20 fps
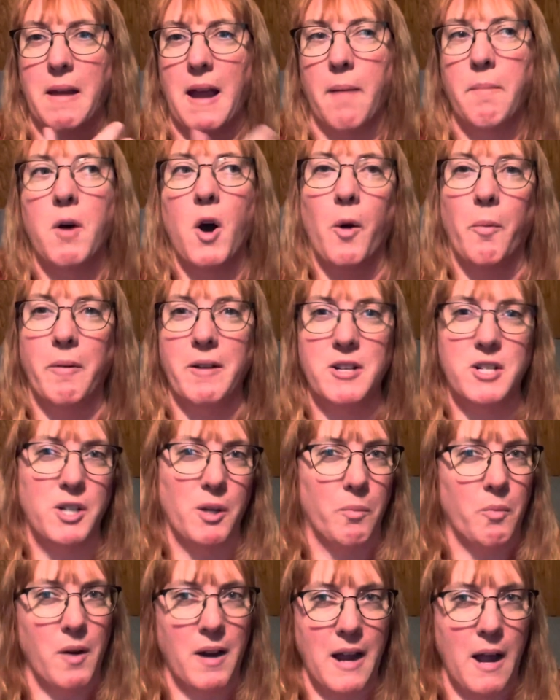I'm hoping she'll
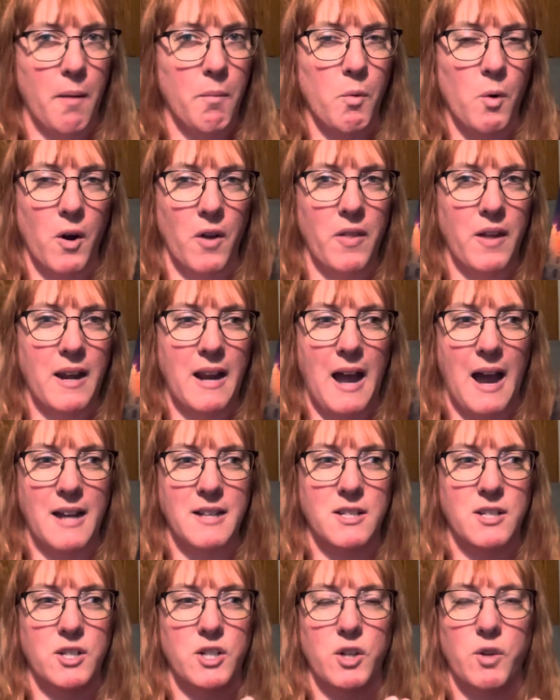bring out more that it
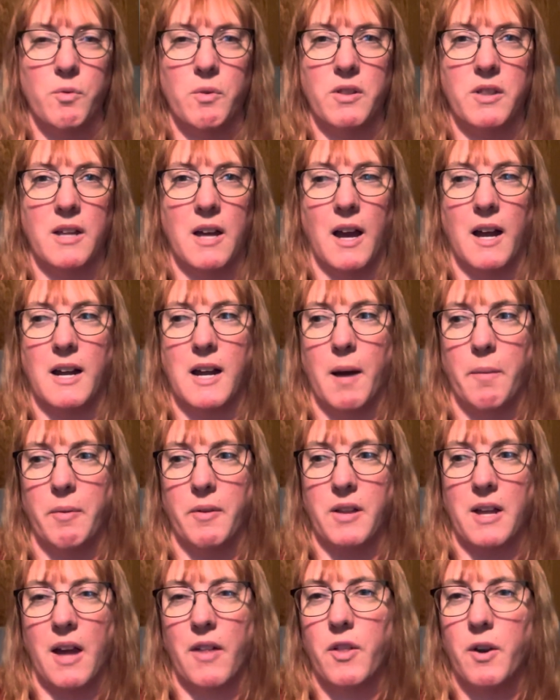has to do with a couple of
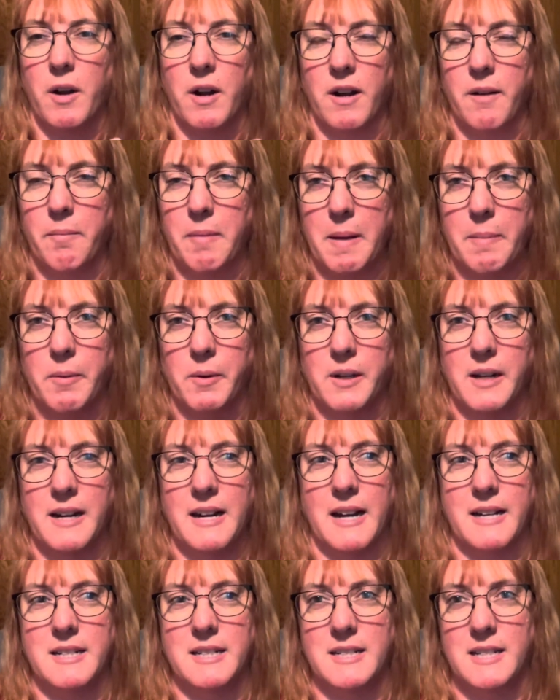the other people
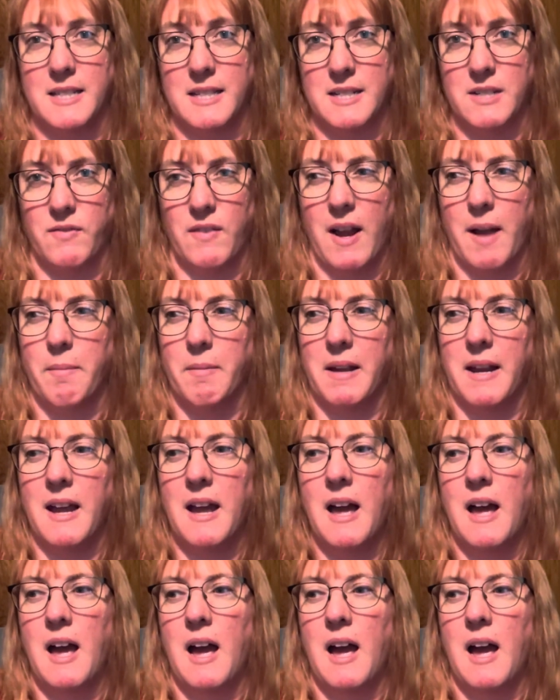connected to this family.